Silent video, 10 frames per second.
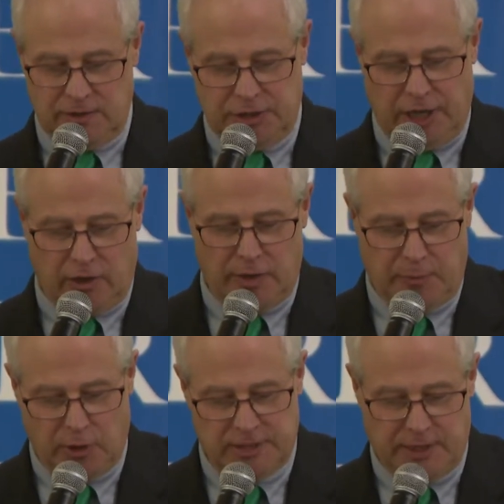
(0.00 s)
Sharon
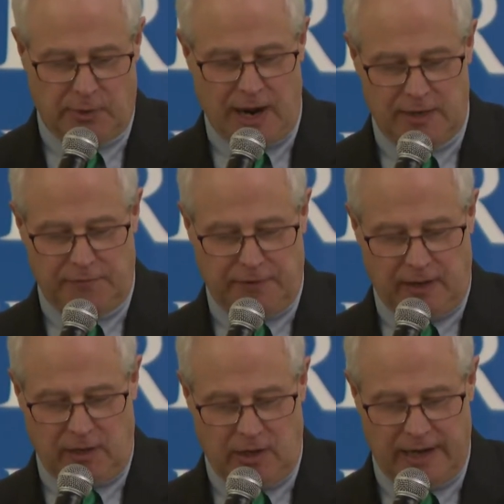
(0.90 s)
Percy
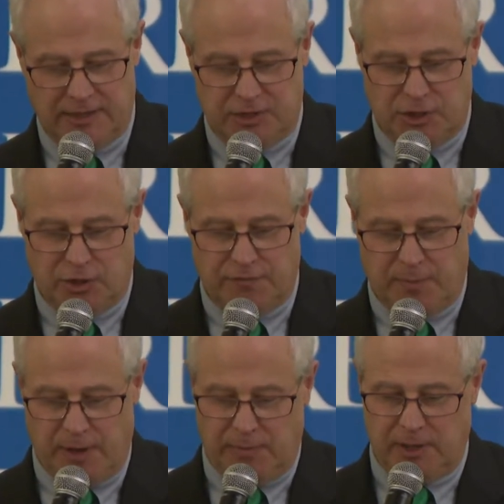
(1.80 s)
Rockefeller has served the
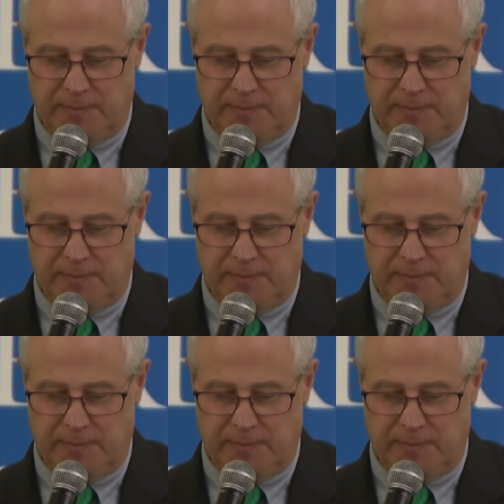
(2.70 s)
public